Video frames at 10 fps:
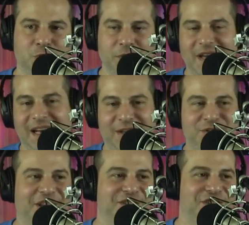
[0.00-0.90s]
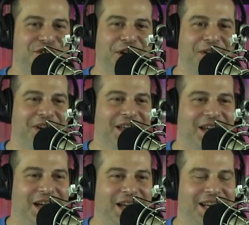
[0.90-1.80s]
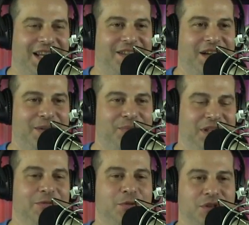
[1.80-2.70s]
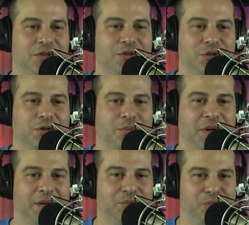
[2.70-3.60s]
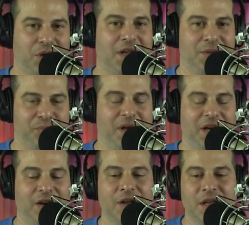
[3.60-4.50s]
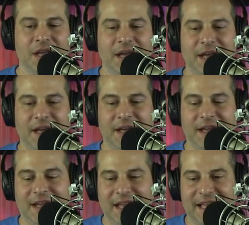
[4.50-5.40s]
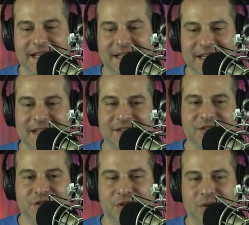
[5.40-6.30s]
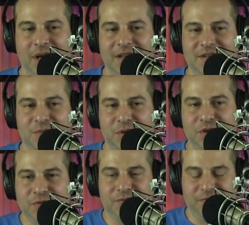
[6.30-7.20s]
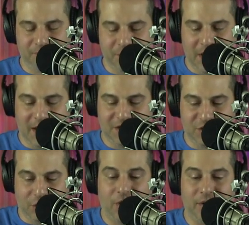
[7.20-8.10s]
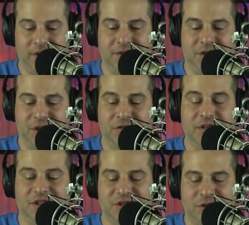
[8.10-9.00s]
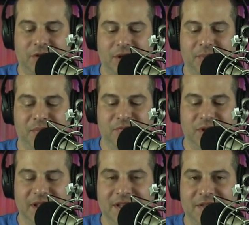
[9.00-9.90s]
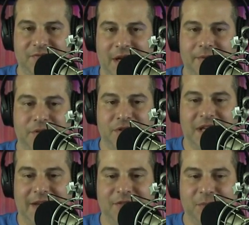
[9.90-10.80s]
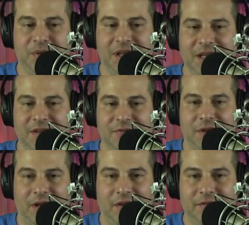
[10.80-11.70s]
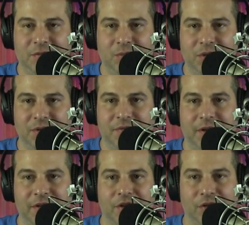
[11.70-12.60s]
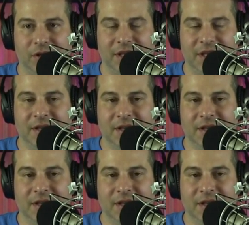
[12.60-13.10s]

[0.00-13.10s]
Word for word: we've had outside the show, uh, and I, I believe it was underscored by Brian Baer, uh, and he said, you know, as when you f- start a security startup, really the founders have to be involved with the very early